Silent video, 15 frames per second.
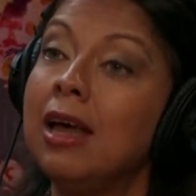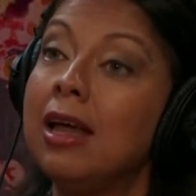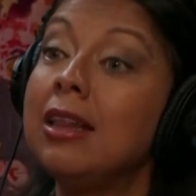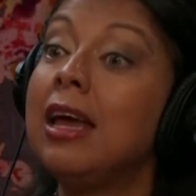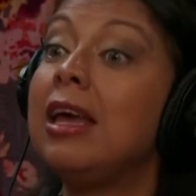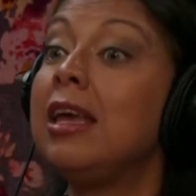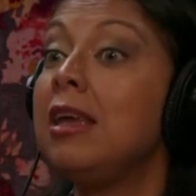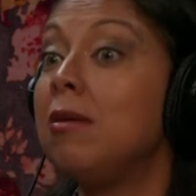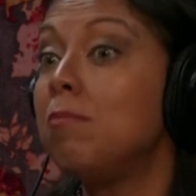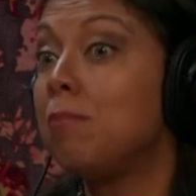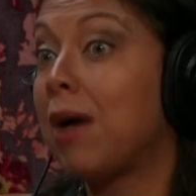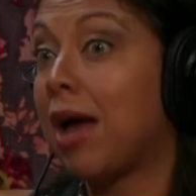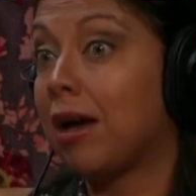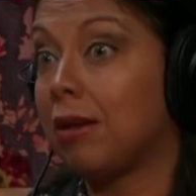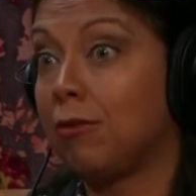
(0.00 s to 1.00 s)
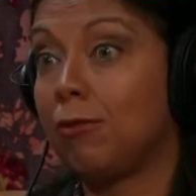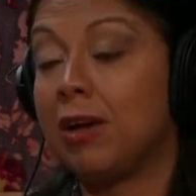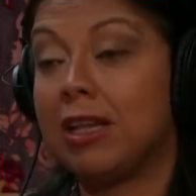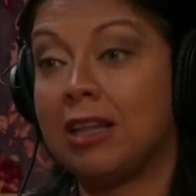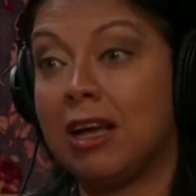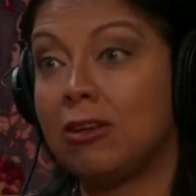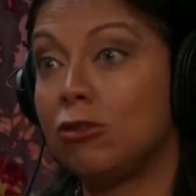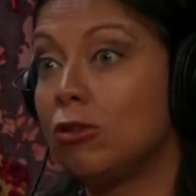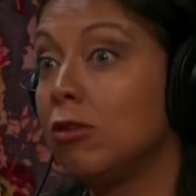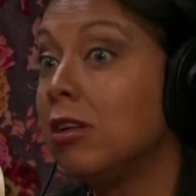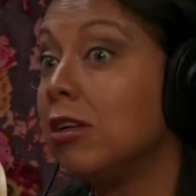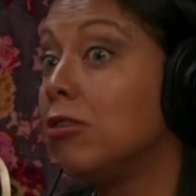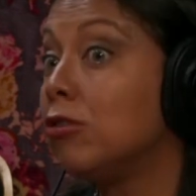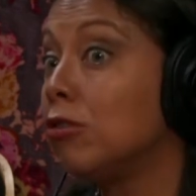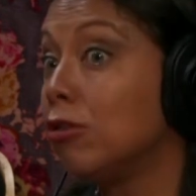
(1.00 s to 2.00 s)
the impact, financial
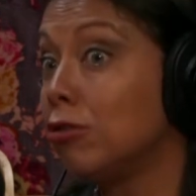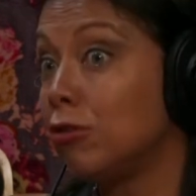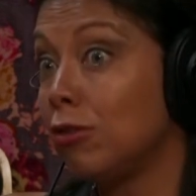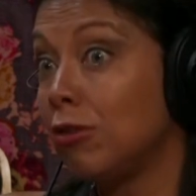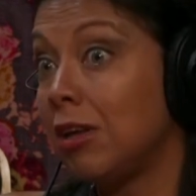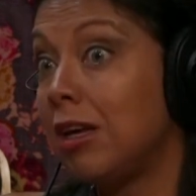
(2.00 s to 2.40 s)
and social